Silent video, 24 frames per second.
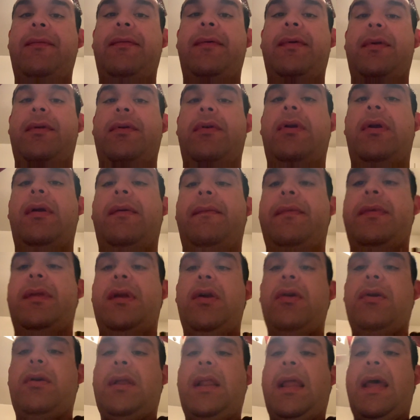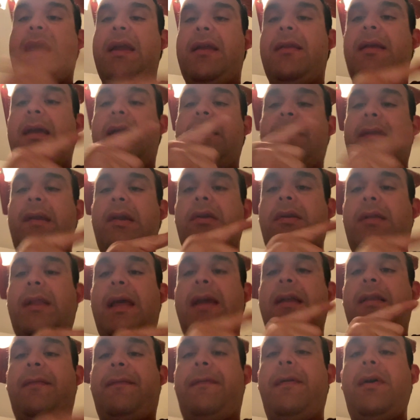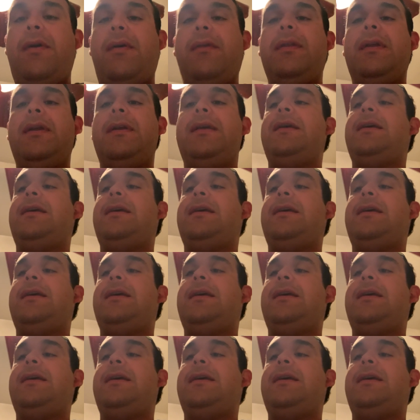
if their client it's their client's fault